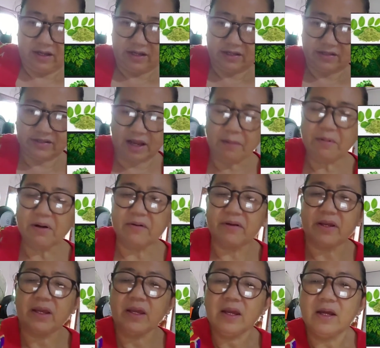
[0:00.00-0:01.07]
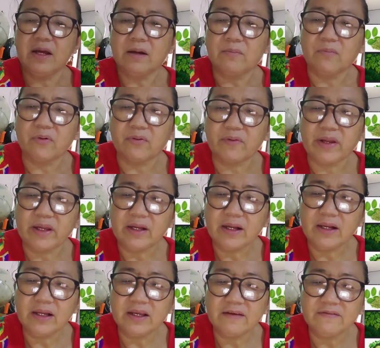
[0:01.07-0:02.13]
Summary: moringa
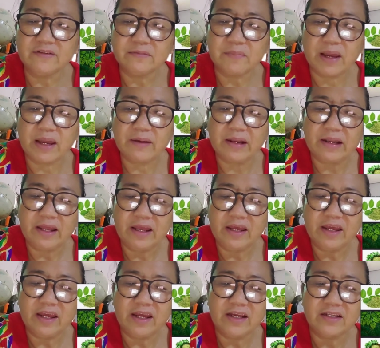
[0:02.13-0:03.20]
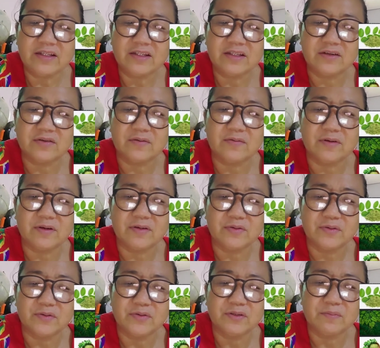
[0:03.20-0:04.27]
leaves may lead to
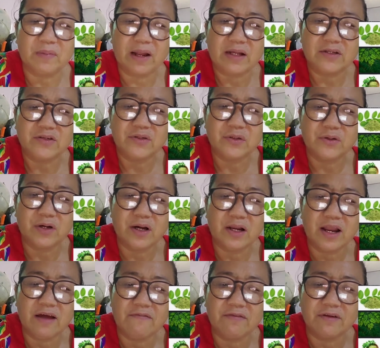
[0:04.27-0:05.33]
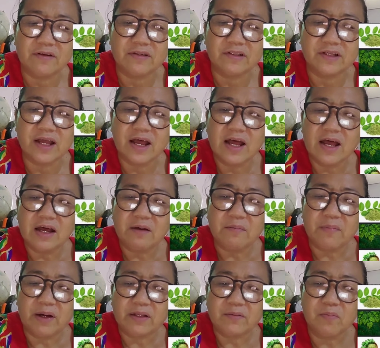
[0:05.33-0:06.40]
reduced blood sugar levels,
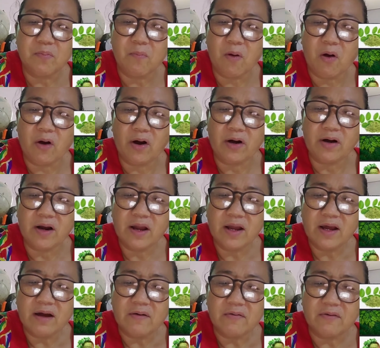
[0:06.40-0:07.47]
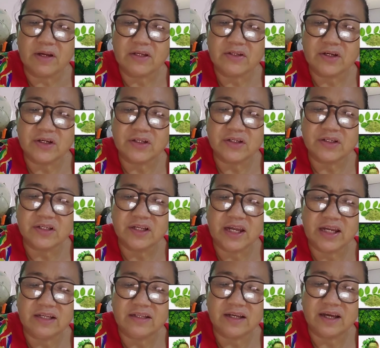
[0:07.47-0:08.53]
but more research is
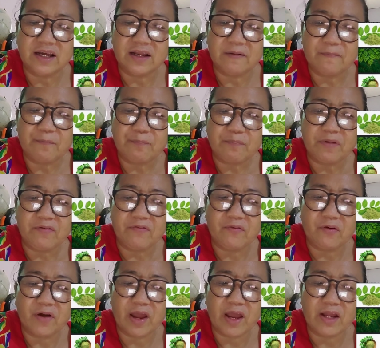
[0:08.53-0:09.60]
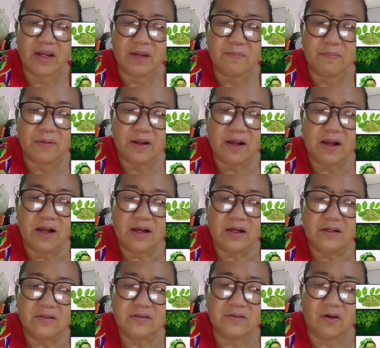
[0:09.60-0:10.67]
needed before any
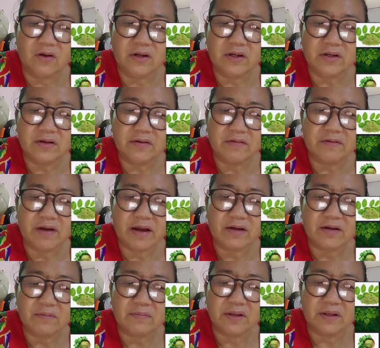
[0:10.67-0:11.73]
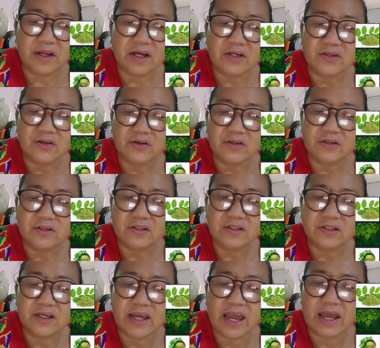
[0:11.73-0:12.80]
solid
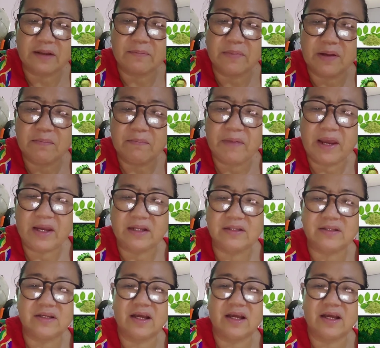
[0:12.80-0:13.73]
recommendations can be made.